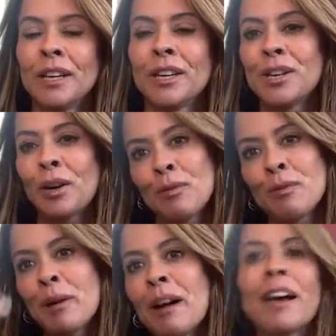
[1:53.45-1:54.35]
you know,
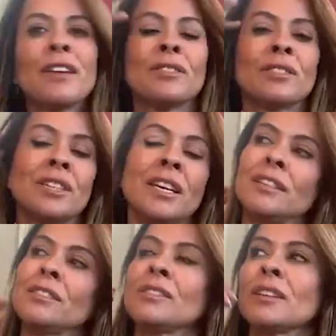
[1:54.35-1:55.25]
the behind the
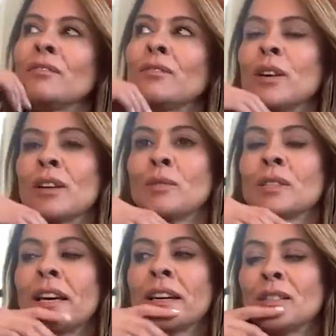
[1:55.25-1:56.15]
scenes of what it
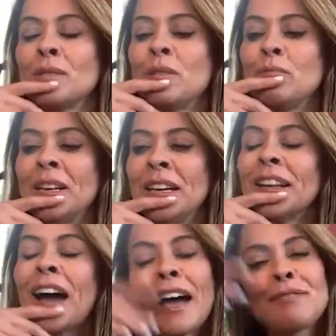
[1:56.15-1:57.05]
was like to be me.
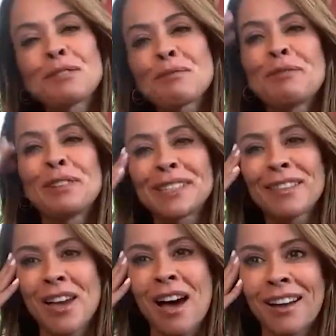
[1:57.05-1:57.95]
And I have to revisit
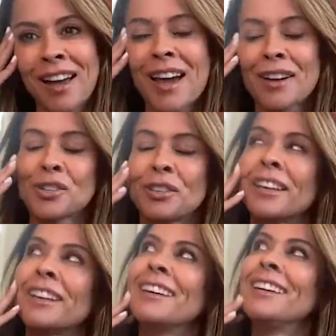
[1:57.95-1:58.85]
that.
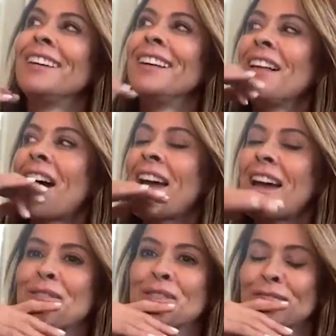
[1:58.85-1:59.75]
I
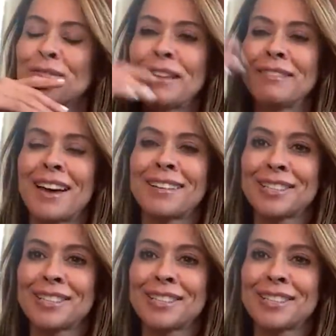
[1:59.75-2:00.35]
haven't read that